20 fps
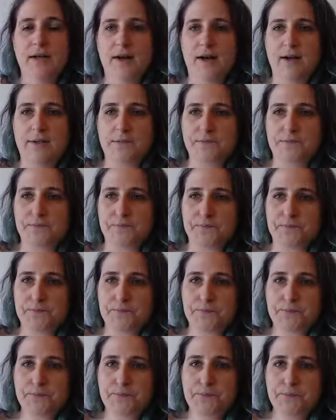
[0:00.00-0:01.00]

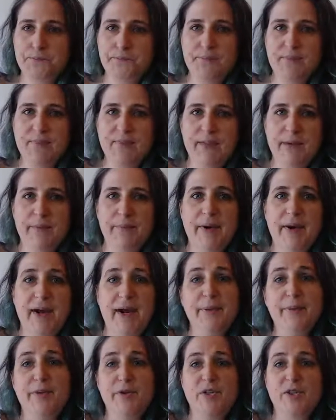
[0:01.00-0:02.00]
But
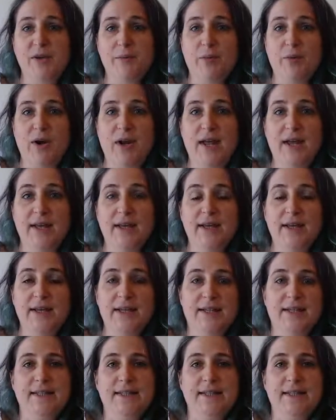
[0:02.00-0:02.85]
I'm usually more like,